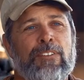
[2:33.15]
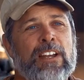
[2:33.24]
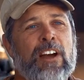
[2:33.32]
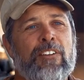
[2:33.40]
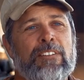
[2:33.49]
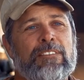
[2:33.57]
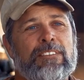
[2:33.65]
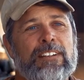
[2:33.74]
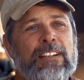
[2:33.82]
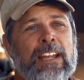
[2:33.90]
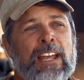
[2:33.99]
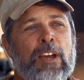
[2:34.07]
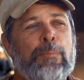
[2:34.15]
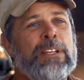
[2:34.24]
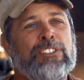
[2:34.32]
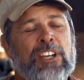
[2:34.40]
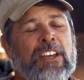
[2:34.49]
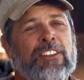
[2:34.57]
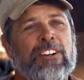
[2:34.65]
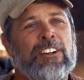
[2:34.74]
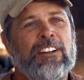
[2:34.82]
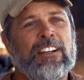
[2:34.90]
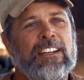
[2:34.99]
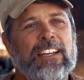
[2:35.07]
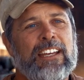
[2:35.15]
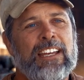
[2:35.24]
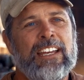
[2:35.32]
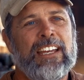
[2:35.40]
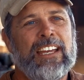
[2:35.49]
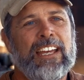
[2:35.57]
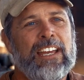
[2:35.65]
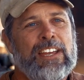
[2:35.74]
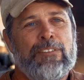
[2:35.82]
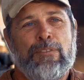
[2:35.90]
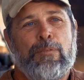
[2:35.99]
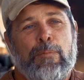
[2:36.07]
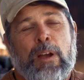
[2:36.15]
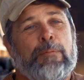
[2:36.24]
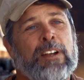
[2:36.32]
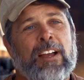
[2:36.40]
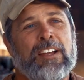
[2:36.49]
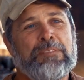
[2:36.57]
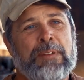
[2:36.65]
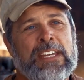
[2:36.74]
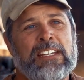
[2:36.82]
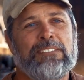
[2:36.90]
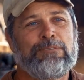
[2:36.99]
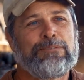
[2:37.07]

we don't help each other, we're probably not going to make it.